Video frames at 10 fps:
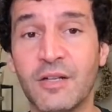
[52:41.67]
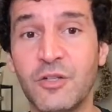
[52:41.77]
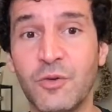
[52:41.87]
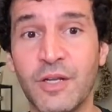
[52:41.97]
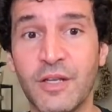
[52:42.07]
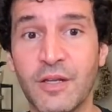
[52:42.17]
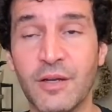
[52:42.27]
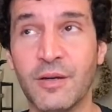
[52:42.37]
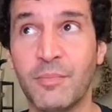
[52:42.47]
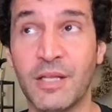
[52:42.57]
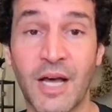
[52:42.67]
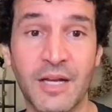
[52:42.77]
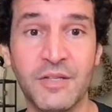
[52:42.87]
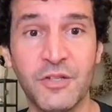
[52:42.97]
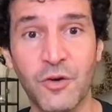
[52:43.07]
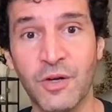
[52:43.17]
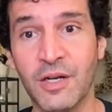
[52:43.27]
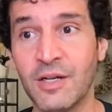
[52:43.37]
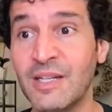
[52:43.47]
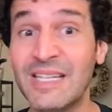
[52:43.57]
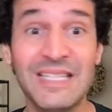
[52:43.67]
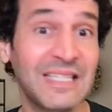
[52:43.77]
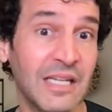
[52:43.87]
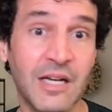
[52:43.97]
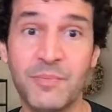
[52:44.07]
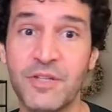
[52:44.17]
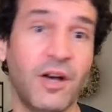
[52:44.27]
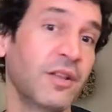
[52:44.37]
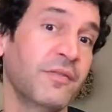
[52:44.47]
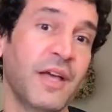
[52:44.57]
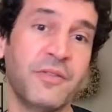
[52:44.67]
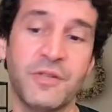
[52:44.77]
Doing Pilates, yoga, sit-ups, all of that.